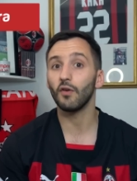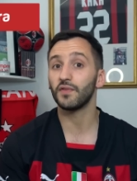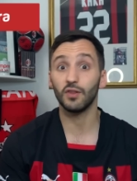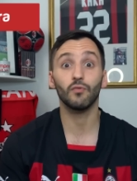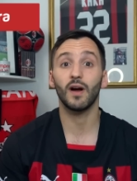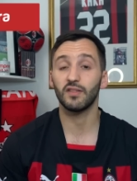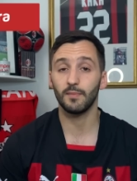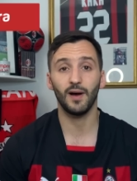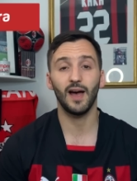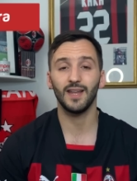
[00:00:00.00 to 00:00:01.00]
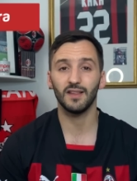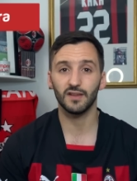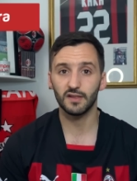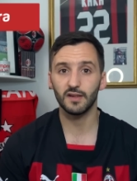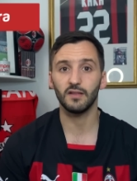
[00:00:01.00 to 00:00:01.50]
obviously the right to buy at the end of
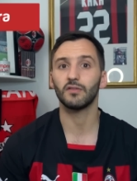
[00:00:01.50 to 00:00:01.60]
the season.